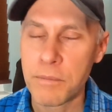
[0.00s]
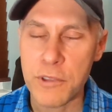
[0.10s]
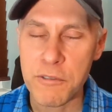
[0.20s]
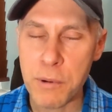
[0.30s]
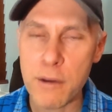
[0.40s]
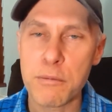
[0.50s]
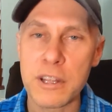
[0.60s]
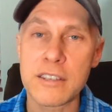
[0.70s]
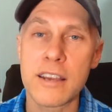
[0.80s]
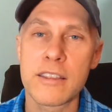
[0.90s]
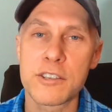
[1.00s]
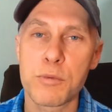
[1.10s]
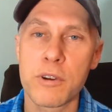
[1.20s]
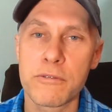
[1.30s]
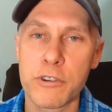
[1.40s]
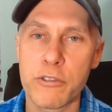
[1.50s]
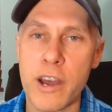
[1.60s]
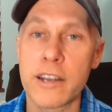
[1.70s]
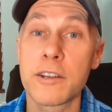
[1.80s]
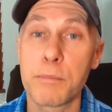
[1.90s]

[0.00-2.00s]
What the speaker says: you've probably taken this one for granted,